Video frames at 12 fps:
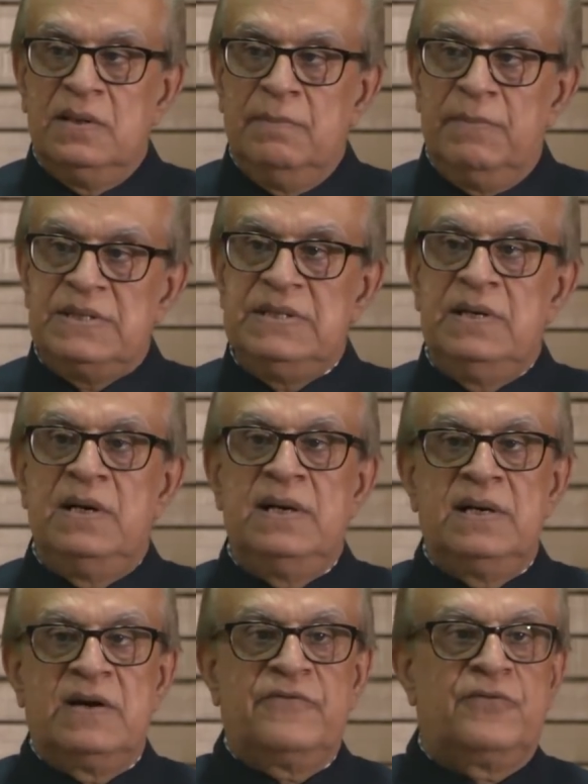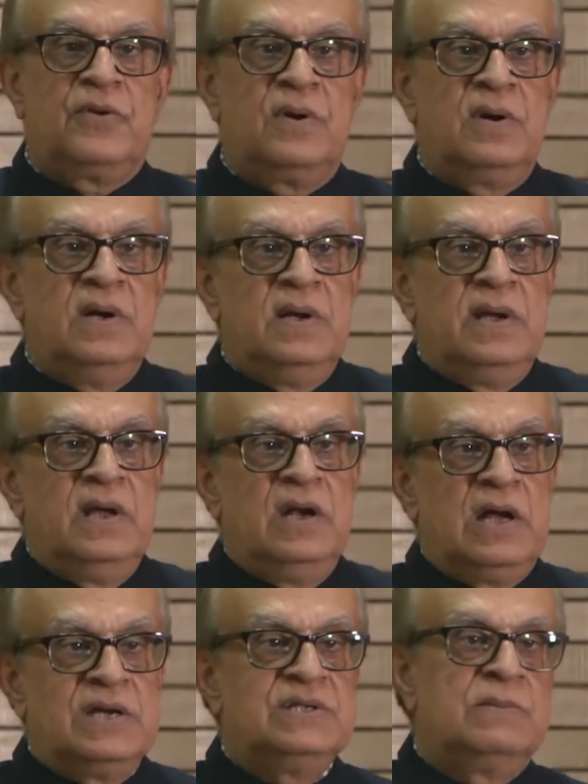material enough for a
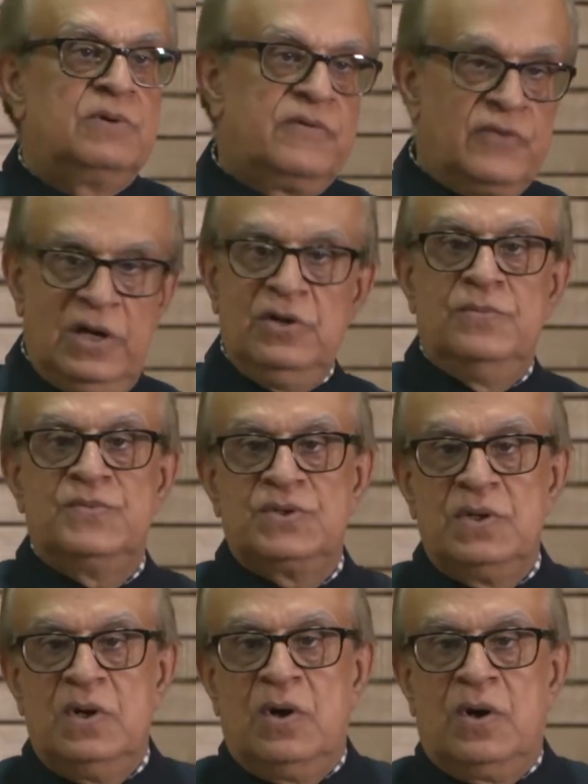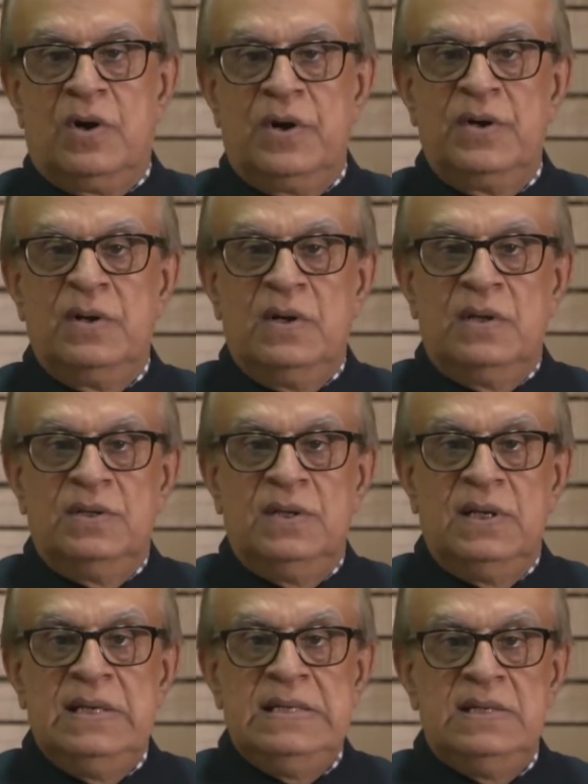large number of volumes on
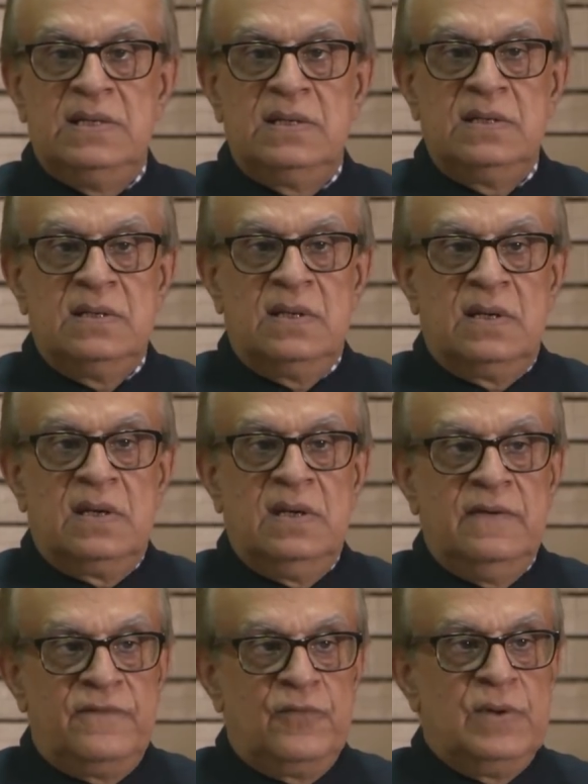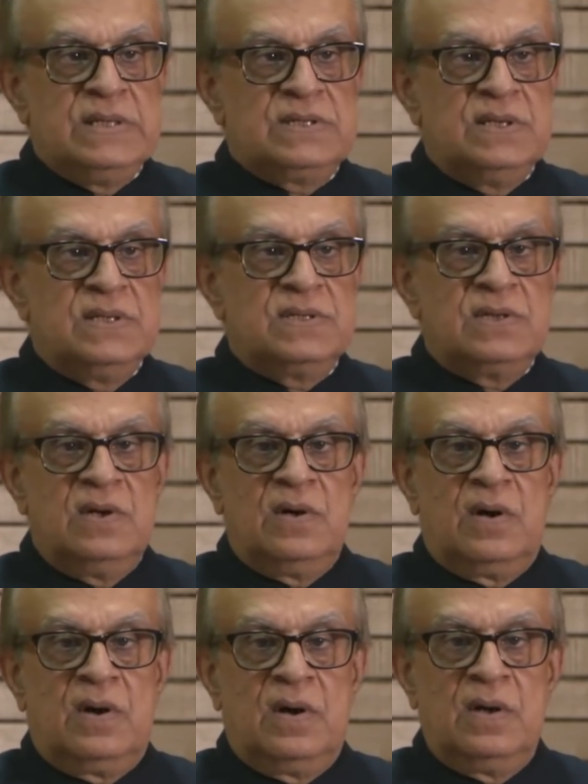the Indian influences
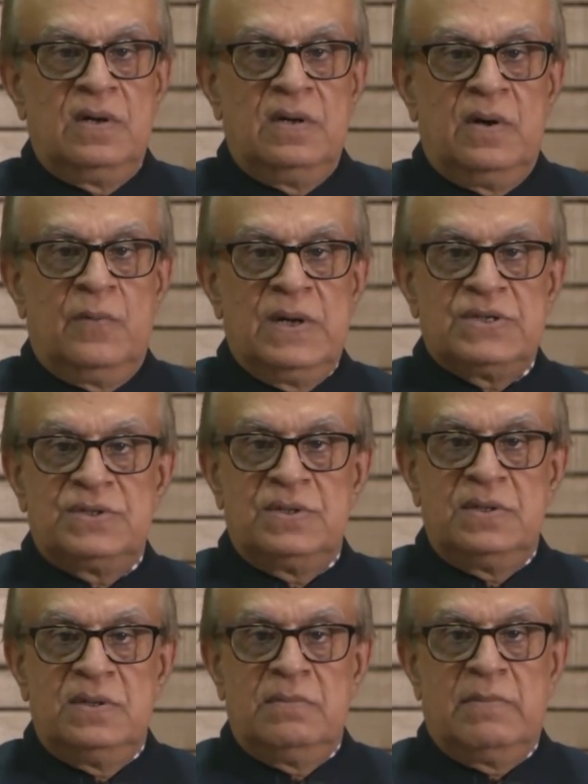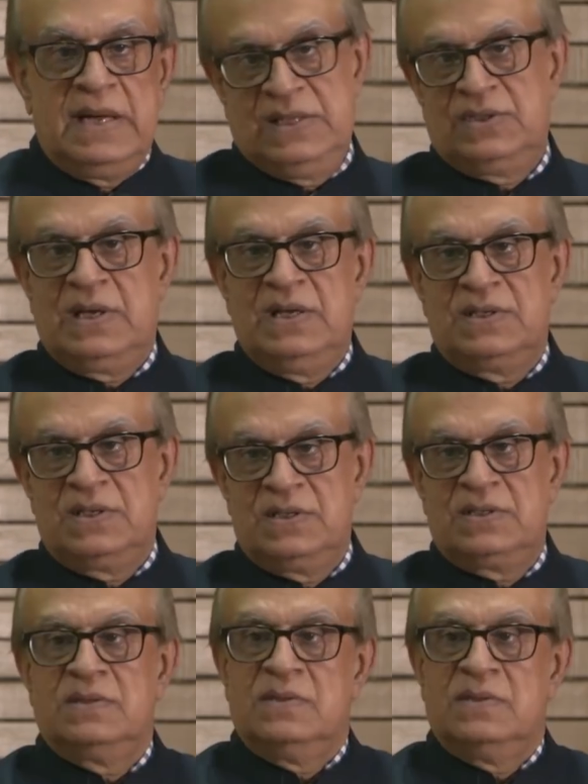on Western mind sciences.